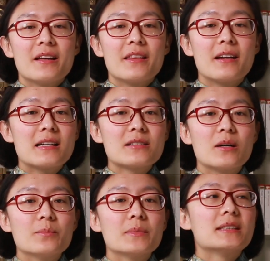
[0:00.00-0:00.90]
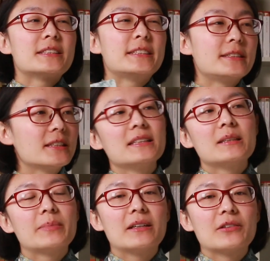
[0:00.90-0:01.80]
There are some
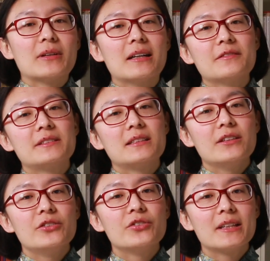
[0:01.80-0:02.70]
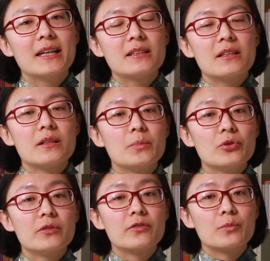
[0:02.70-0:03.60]
stunning paragraphs. You get the
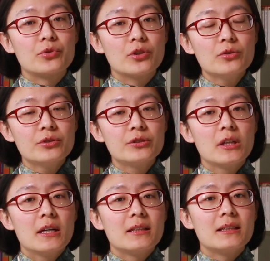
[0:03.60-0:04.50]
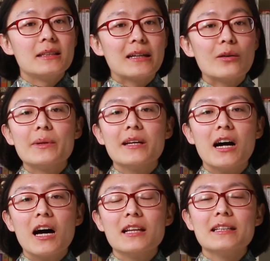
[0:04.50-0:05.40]
beautiful prose, the L.P.
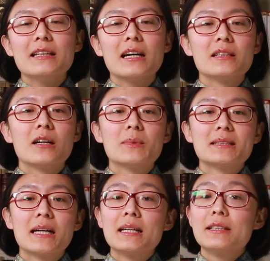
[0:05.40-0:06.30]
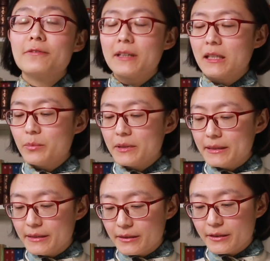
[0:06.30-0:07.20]
Hartley and Thomas Hardy vibe
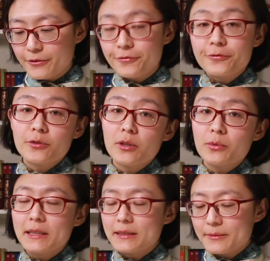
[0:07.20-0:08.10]
in her foreword.